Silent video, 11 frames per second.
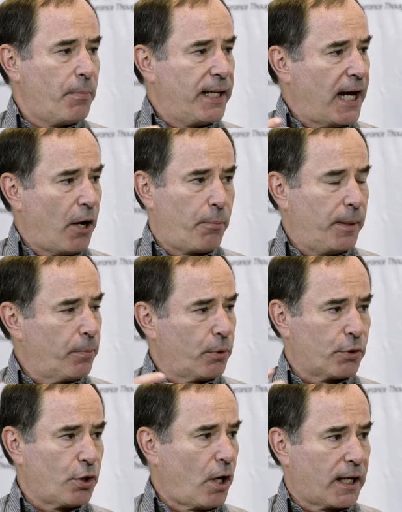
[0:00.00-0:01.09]
but now people are
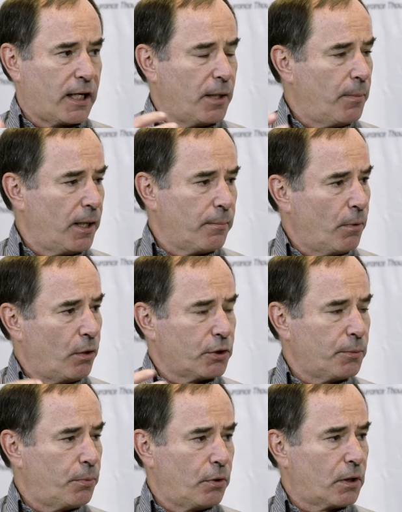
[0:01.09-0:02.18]
talking about
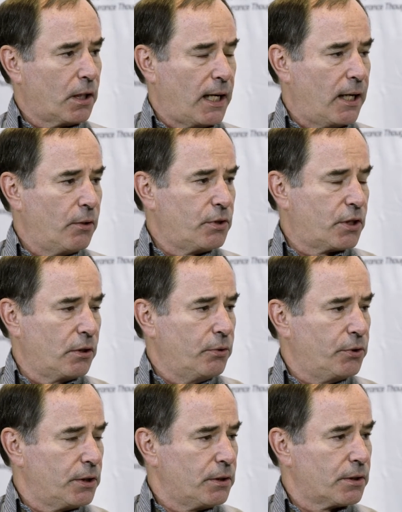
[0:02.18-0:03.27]
multiple cloud solutions.